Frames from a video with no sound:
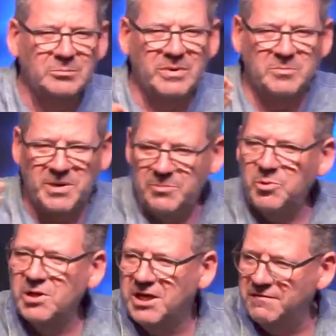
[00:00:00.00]
but
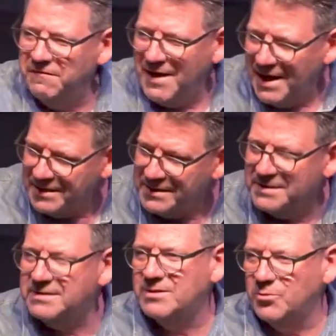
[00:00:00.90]
people give
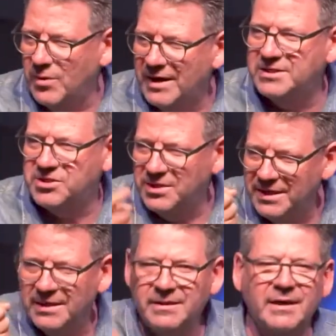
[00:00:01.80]
us the right to
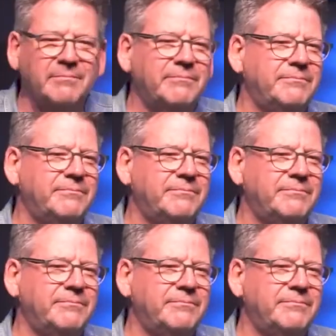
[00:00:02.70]
lead them.